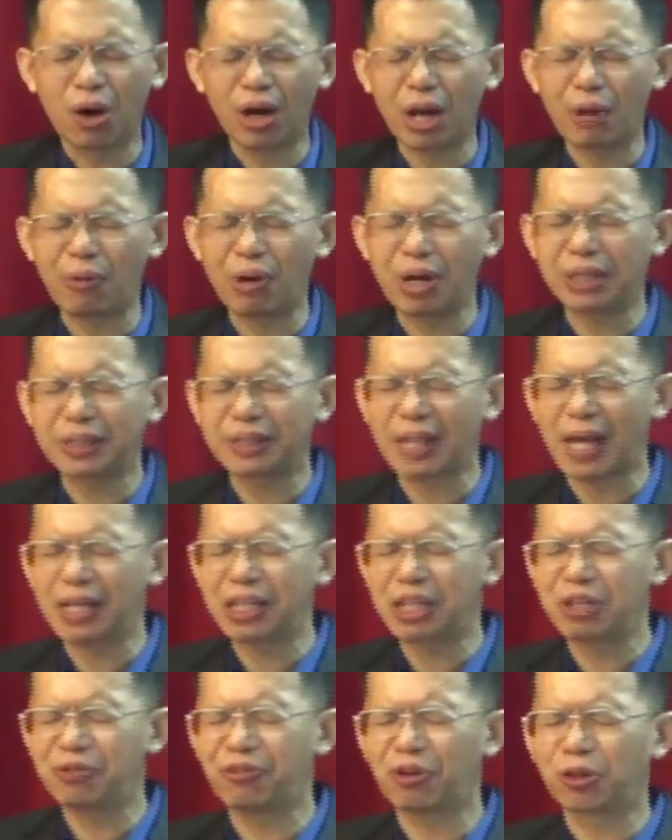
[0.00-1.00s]
Lord, I want to
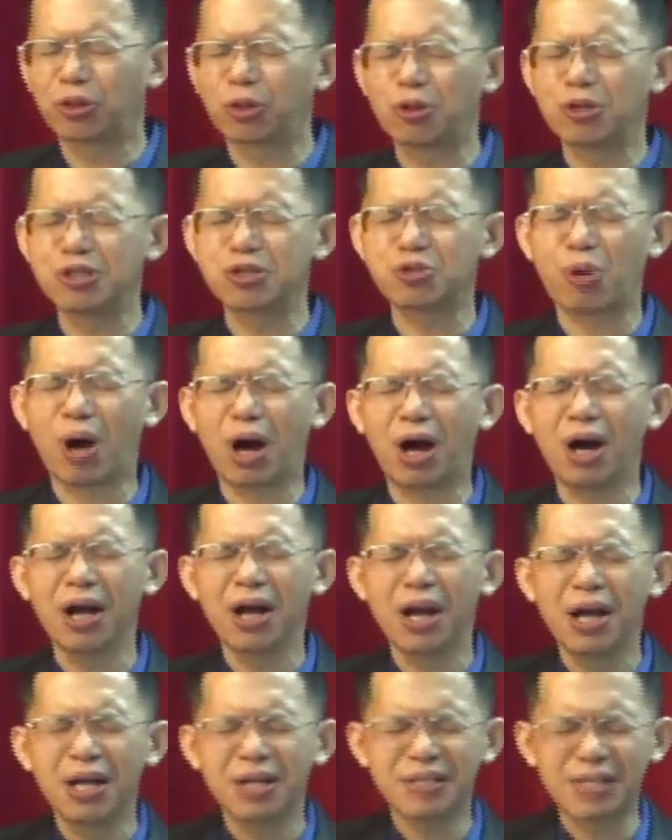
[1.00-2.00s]
thank you for those who
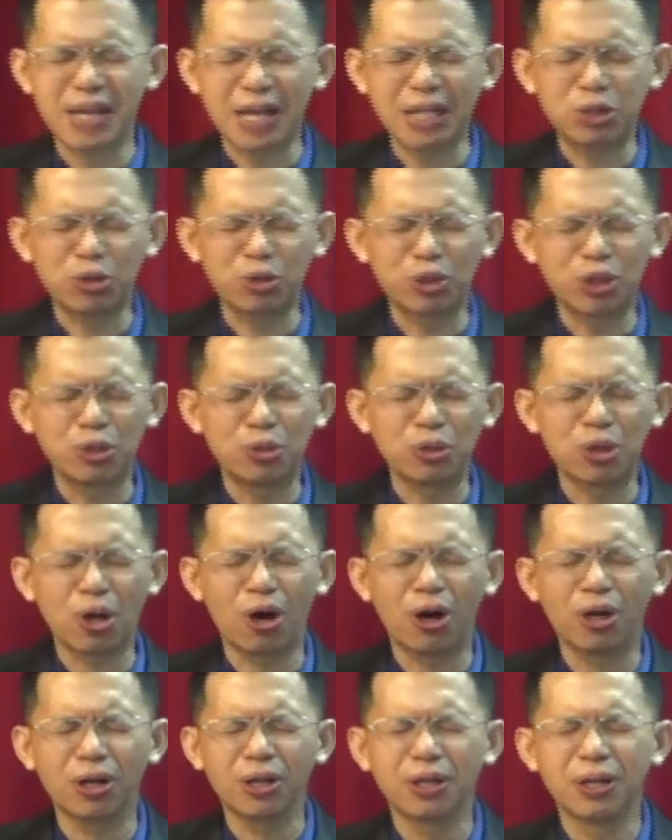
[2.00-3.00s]
are saying to you,
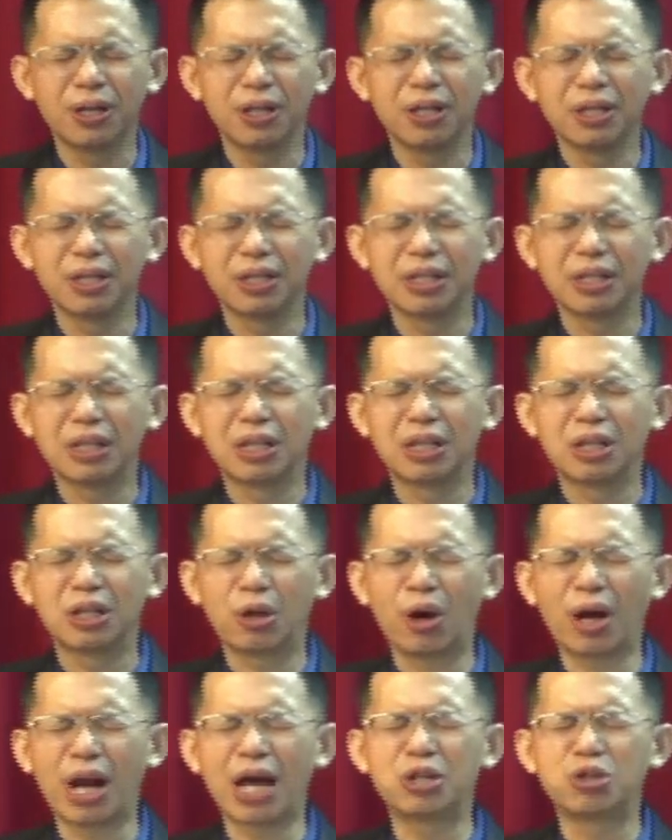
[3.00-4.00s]
Lord,
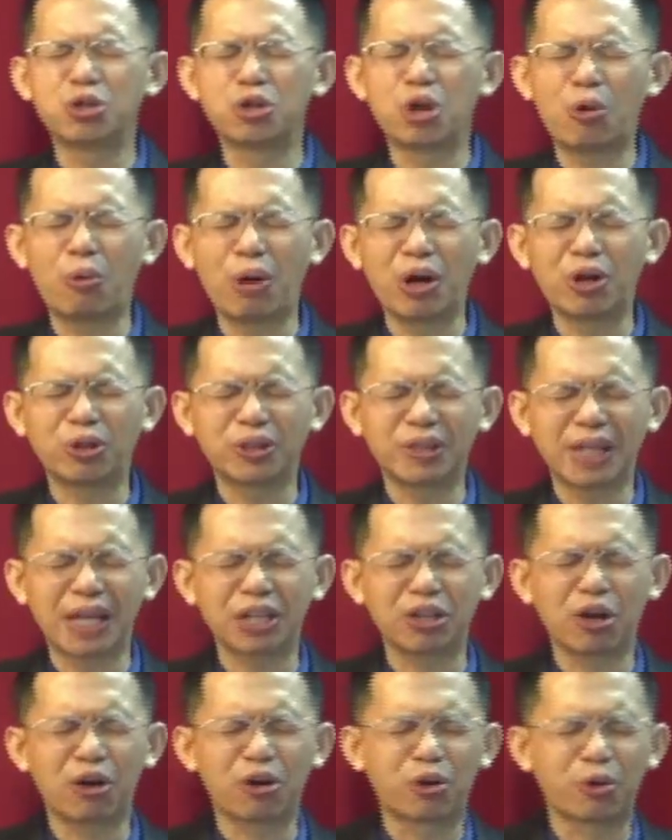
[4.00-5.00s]
Lord, I do not want to
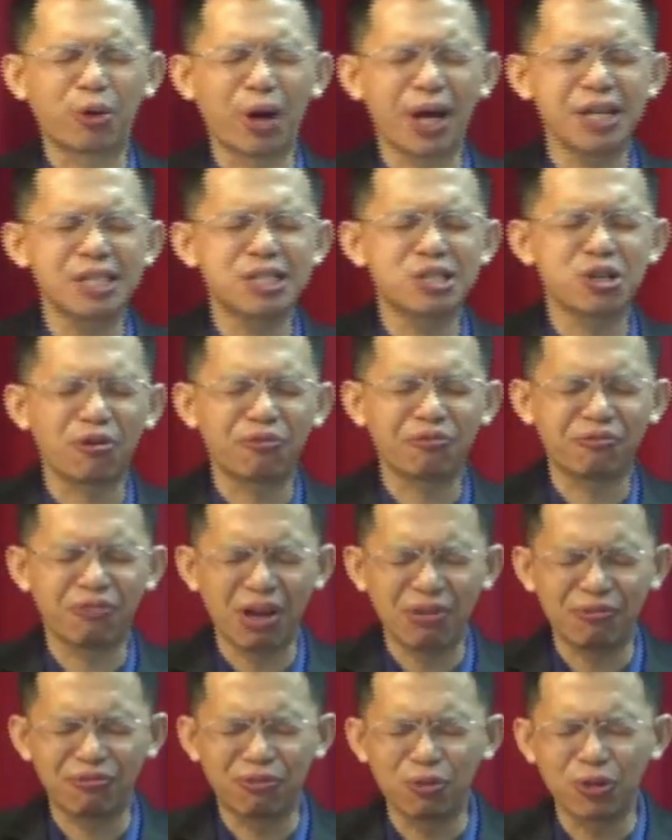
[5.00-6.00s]
take your grace, your
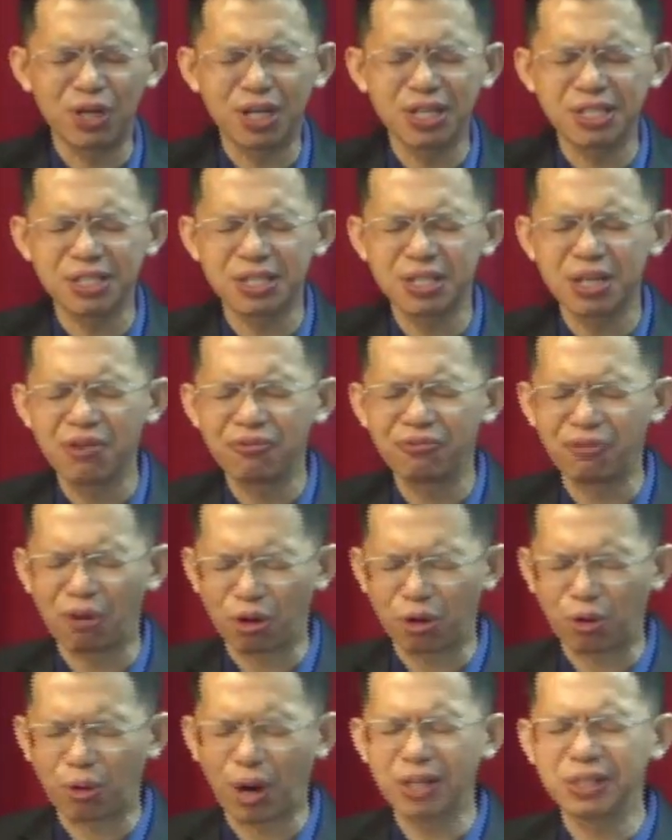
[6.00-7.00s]
faithfulness
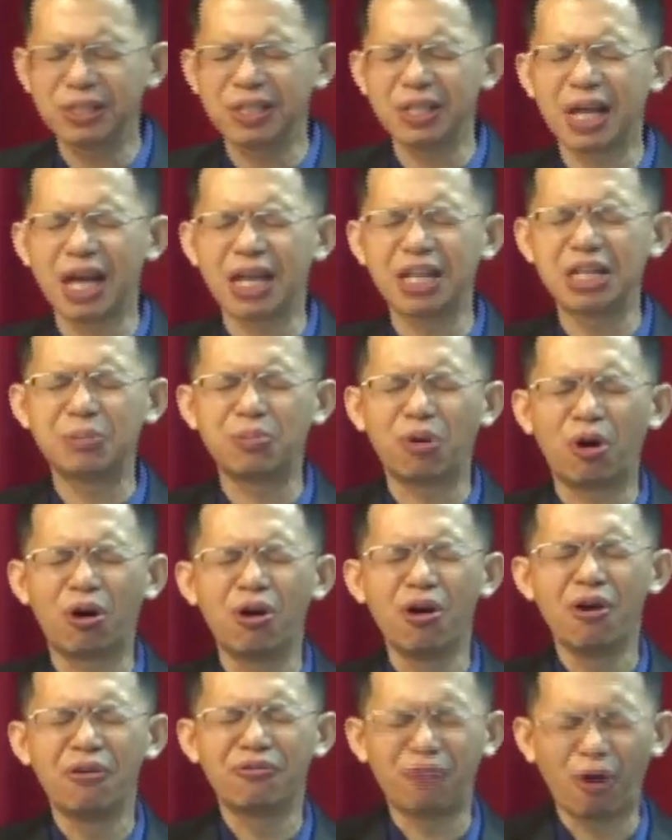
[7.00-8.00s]
for granted
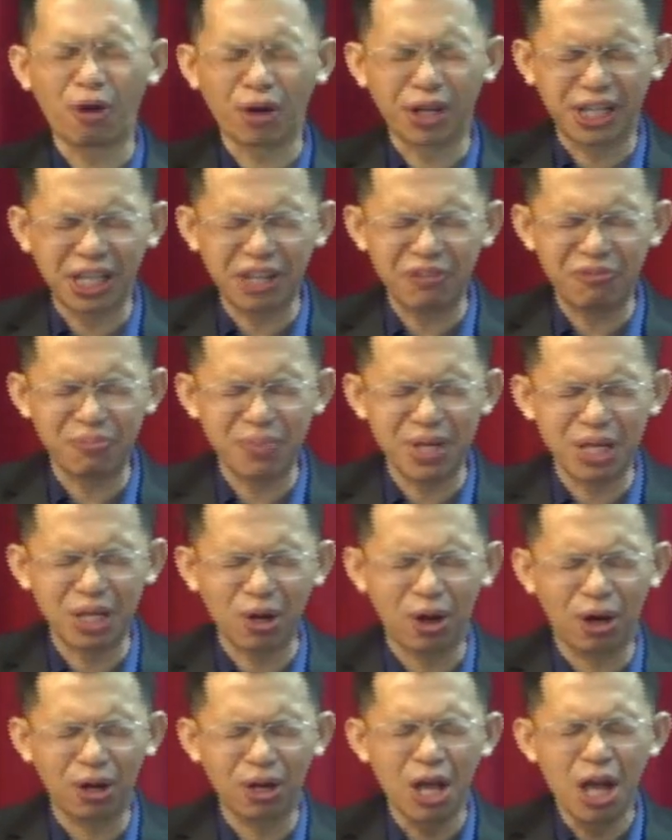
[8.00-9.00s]
anymore. Forgive me,
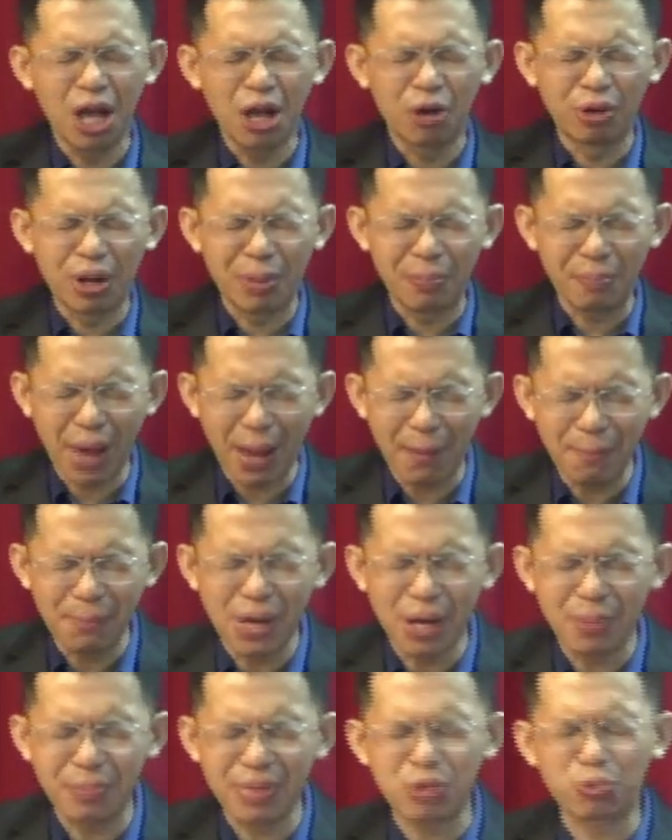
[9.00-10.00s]
Lord.
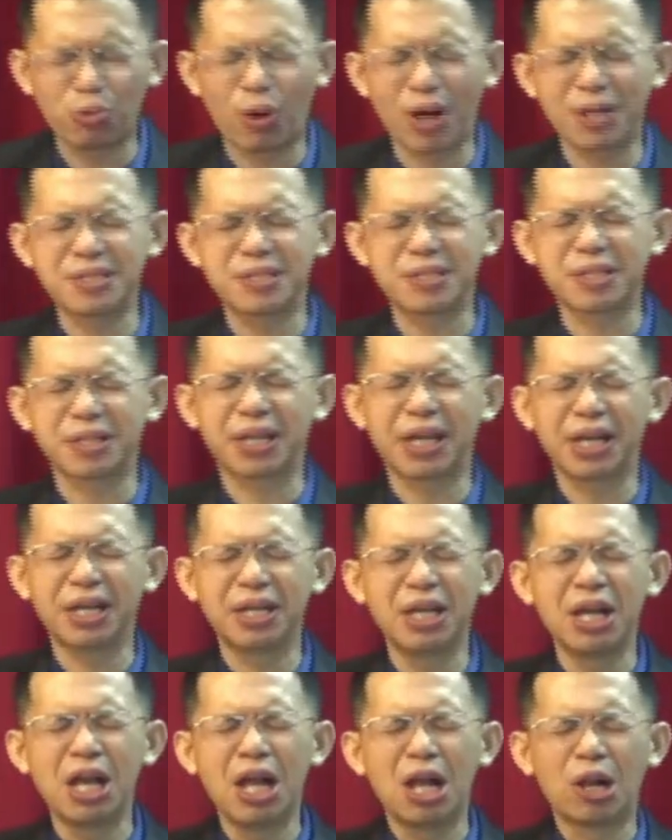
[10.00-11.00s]
Remember me once
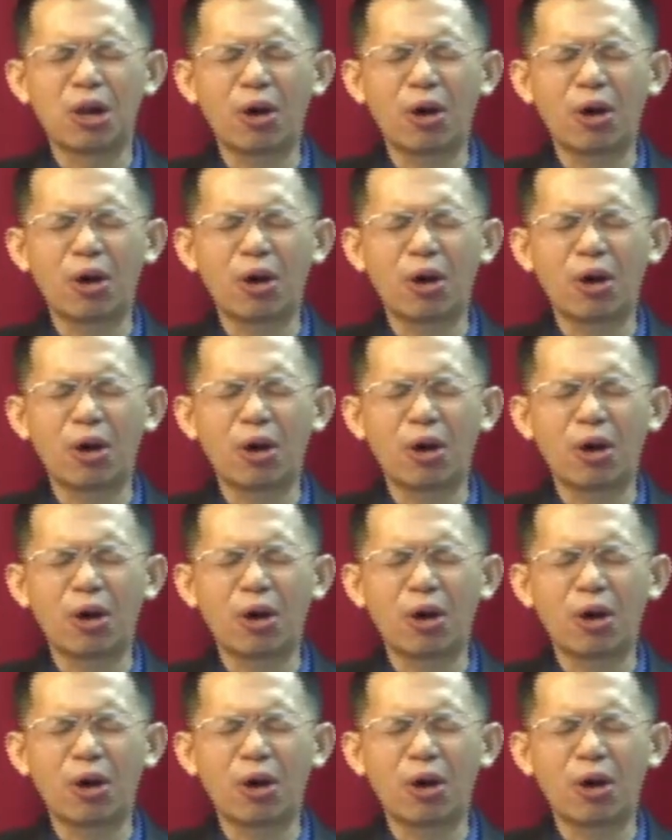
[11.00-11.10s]
again.